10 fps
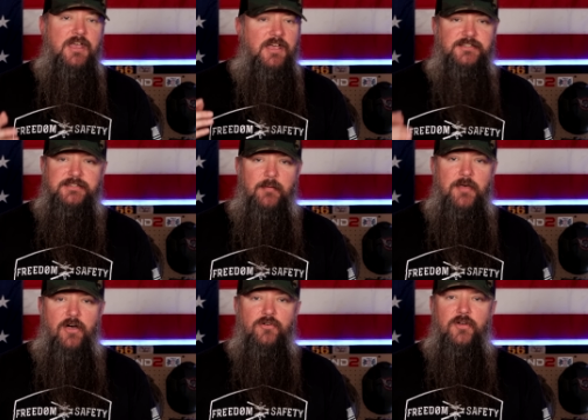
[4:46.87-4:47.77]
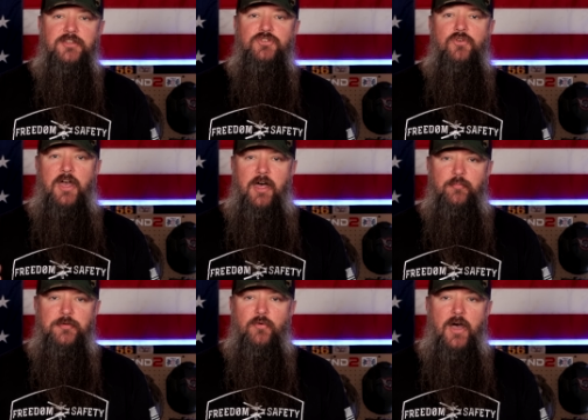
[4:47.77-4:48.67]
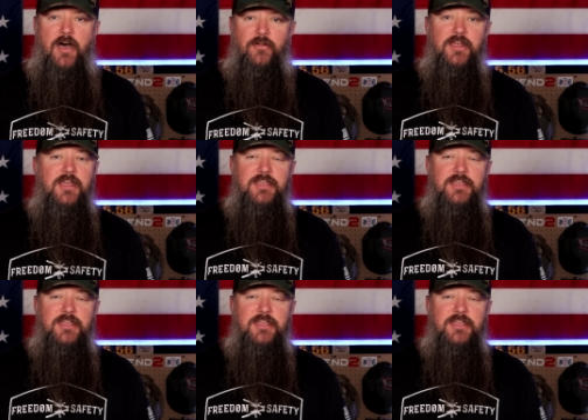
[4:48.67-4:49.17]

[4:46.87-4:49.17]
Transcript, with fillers: is somehow going to help you out.